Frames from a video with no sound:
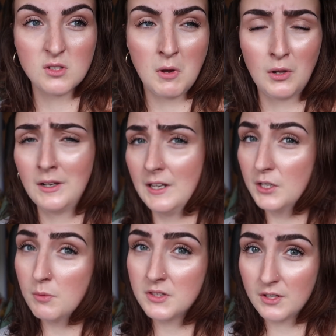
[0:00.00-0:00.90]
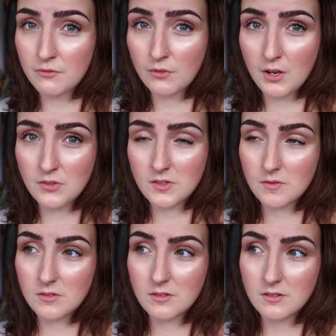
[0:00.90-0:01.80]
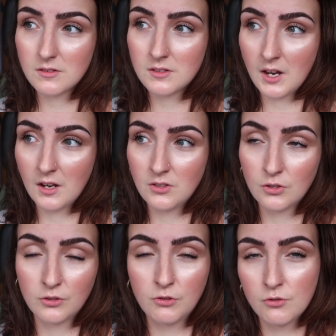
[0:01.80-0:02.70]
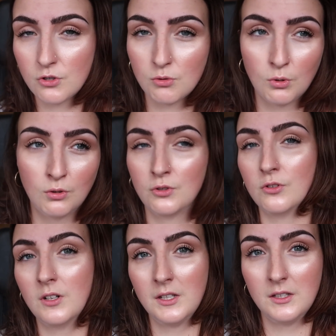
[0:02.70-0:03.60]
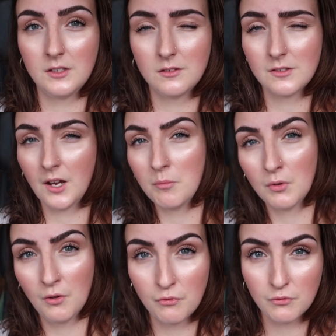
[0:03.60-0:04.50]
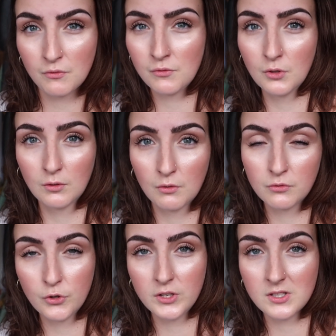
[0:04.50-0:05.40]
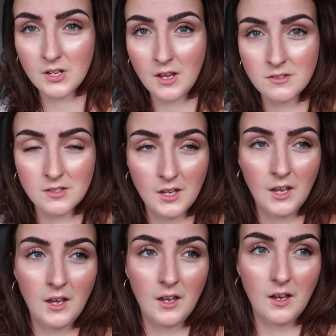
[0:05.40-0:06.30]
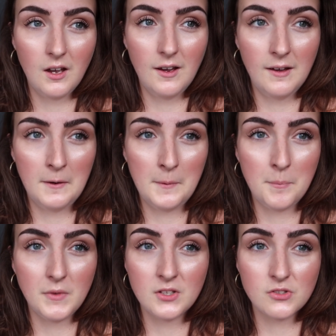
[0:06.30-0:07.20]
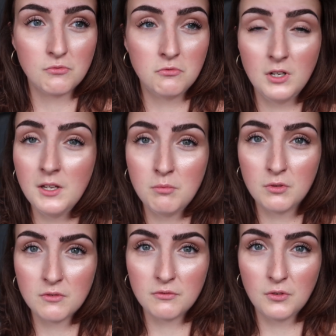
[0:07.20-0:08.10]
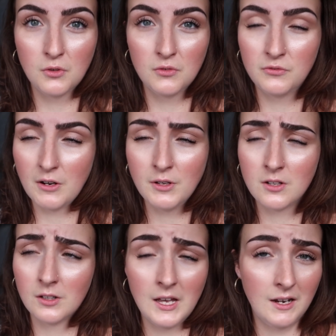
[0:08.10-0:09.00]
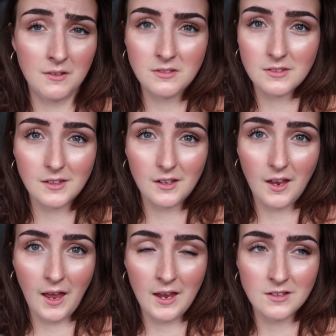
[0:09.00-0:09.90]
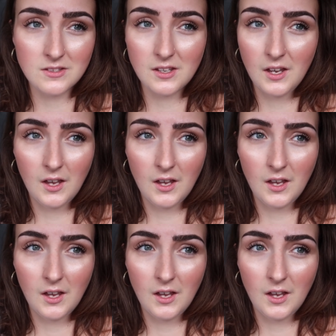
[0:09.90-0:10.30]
smell a little bit different than your usual girly type of floral fruity scent. It's really beautiful, very Guerlain, and